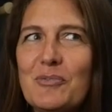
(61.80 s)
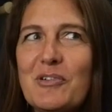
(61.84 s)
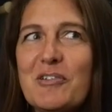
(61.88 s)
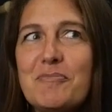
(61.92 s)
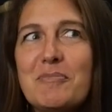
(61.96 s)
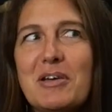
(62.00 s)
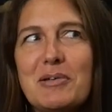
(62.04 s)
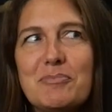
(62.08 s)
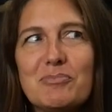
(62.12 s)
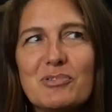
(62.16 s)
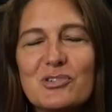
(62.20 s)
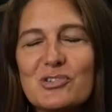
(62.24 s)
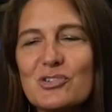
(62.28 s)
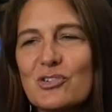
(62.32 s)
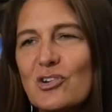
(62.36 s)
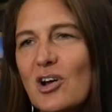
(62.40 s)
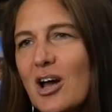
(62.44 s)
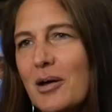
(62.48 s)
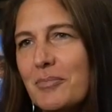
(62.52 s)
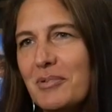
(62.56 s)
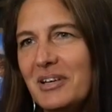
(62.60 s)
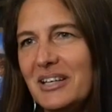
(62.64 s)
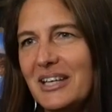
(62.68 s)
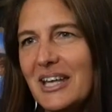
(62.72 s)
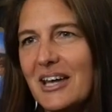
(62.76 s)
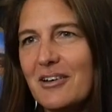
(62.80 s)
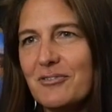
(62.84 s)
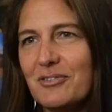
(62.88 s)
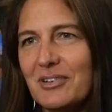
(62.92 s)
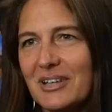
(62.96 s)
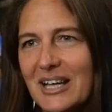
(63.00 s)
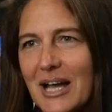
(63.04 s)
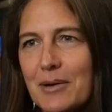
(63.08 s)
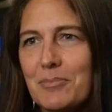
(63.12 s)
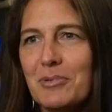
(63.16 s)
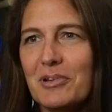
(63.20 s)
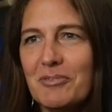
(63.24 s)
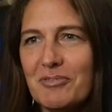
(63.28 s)
we've been prescribing now for a
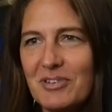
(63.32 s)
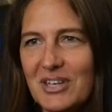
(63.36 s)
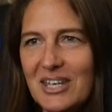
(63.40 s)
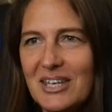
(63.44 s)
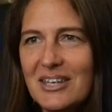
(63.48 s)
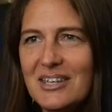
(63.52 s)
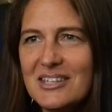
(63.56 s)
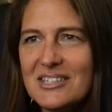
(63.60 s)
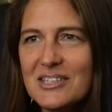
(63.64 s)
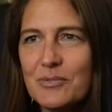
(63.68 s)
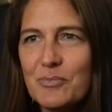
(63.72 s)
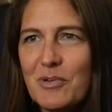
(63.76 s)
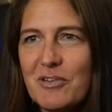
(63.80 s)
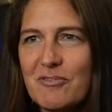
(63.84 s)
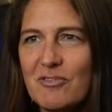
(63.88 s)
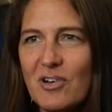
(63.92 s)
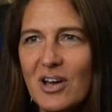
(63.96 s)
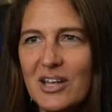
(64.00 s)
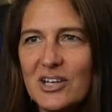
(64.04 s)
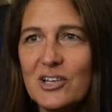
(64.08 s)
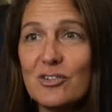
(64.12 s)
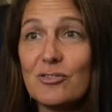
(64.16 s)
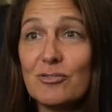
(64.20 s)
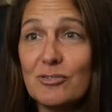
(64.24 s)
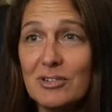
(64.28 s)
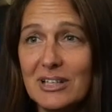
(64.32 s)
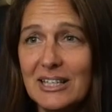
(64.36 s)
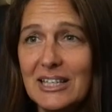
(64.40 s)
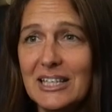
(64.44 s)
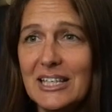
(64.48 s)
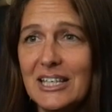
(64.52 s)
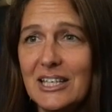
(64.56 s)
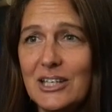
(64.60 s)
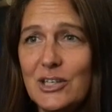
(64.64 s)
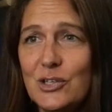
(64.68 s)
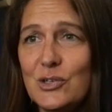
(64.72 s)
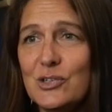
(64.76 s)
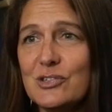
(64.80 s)
couple of years, and we find it
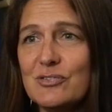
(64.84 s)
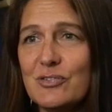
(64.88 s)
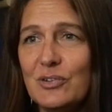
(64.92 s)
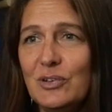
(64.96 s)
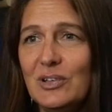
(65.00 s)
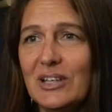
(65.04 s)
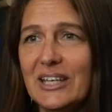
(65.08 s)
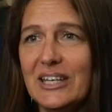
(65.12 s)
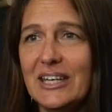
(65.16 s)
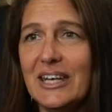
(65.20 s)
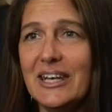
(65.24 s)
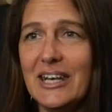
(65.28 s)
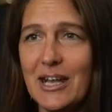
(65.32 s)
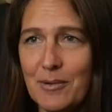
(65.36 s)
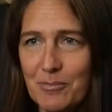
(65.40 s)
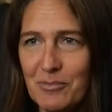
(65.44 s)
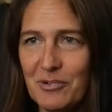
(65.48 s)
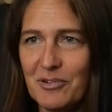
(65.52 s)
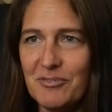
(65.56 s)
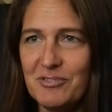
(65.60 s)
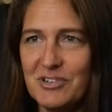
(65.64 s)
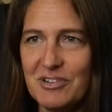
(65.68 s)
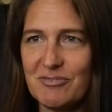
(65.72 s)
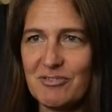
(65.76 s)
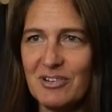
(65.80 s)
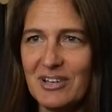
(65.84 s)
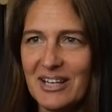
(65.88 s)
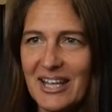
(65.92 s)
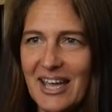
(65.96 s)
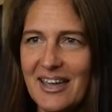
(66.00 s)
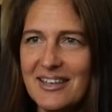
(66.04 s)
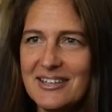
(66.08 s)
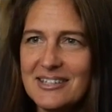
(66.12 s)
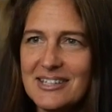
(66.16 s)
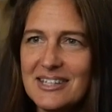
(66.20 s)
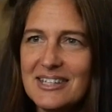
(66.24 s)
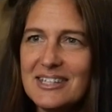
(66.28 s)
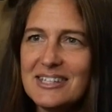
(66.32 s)
really useful in a number of different
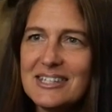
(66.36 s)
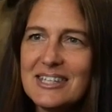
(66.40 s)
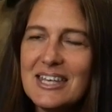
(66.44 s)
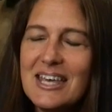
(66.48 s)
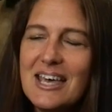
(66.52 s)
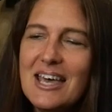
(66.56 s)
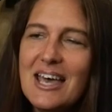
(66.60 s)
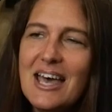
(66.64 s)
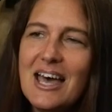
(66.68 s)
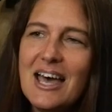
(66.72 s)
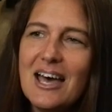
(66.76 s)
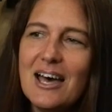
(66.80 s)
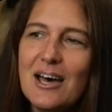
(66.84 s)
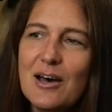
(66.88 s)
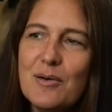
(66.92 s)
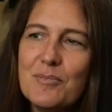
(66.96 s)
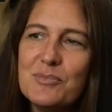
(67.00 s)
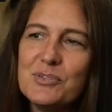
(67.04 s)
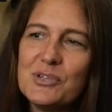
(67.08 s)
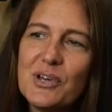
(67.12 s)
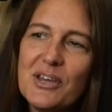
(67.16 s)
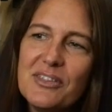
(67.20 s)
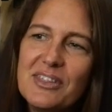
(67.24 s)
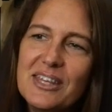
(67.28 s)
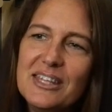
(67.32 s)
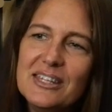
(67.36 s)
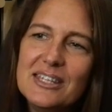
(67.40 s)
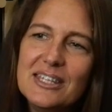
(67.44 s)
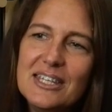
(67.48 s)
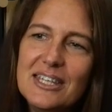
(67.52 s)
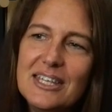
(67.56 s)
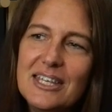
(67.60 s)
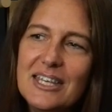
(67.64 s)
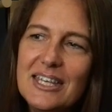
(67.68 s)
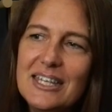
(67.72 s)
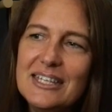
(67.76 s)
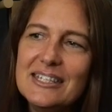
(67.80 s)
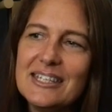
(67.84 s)
cases. So I think
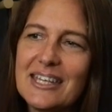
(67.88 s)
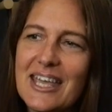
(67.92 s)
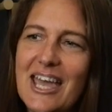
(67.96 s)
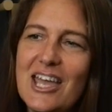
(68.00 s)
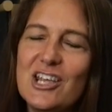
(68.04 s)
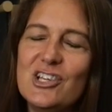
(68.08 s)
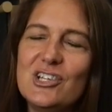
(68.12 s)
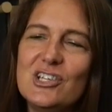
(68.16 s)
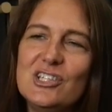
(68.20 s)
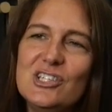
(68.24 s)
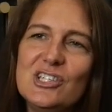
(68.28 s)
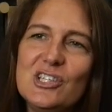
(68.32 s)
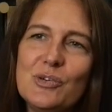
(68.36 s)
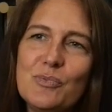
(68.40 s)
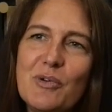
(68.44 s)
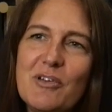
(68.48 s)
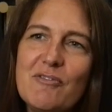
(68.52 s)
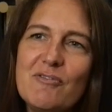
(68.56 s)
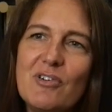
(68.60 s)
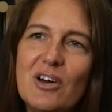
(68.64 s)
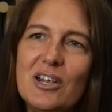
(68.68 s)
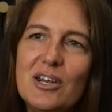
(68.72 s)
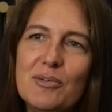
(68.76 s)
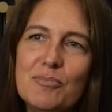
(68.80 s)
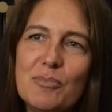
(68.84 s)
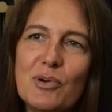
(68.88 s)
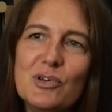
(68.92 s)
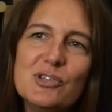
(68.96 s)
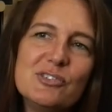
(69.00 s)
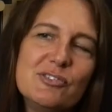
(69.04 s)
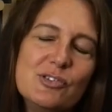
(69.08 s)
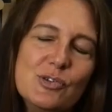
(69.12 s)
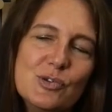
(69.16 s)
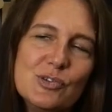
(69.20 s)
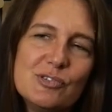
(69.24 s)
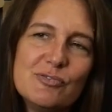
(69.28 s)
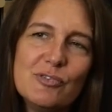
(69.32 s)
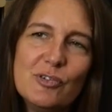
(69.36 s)
the indications that we find it
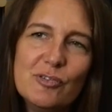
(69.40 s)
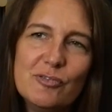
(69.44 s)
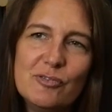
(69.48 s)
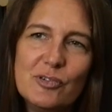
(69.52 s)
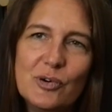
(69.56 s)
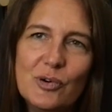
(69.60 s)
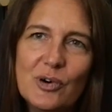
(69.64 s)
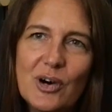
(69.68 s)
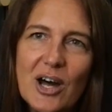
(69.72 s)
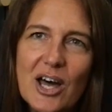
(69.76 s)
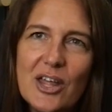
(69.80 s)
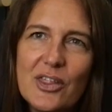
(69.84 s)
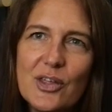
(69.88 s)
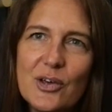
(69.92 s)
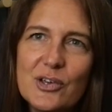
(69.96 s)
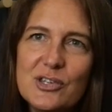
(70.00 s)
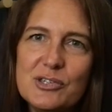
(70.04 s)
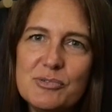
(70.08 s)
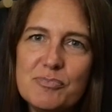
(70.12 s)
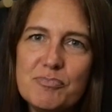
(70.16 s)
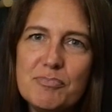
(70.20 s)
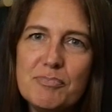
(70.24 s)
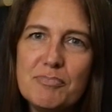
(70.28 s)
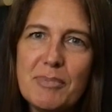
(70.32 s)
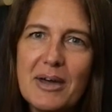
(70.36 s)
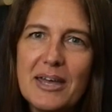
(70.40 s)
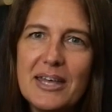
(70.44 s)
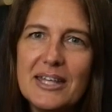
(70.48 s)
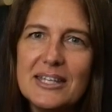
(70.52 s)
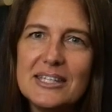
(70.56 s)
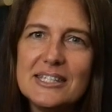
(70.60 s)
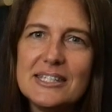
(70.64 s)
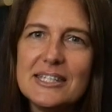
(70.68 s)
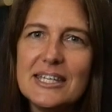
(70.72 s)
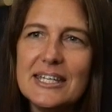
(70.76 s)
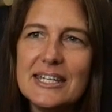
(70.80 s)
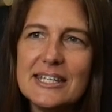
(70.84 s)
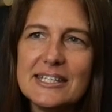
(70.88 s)
most useful for are those
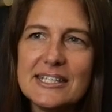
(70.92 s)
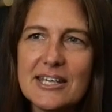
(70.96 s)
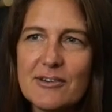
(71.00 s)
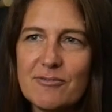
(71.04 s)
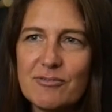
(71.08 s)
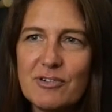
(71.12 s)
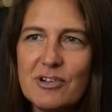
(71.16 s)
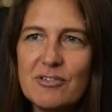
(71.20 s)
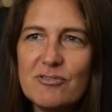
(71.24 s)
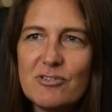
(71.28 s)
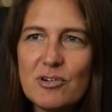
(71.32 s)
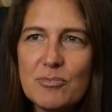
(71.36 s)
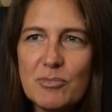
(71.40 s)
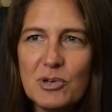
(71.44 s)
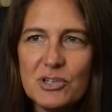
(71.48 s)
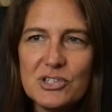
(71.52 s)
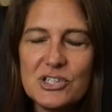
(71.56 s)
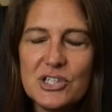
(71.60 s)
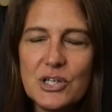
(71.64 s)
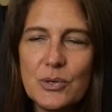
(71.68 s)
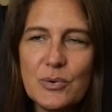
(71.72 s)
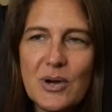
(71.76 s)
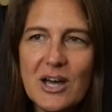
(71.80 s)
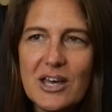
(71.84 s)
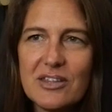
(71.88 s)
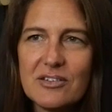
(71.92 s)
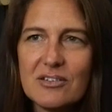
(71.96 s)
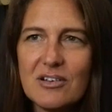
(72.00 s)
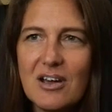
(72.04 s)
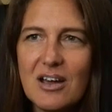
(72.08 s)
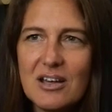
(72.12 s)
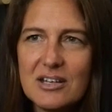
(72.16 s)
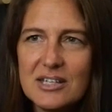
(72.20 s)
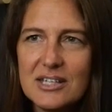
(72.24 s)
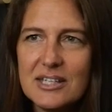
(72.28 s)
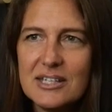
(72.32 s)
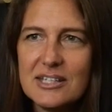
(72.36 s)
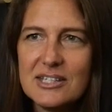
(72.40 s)
pets that are suffering from
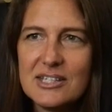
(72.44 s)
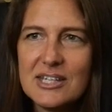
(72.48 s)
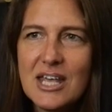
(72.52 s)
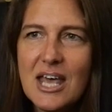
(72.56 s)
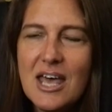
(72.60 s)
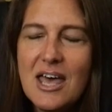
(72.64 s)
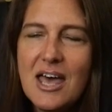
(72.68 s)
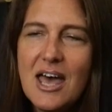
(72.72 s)
osteoarthritis,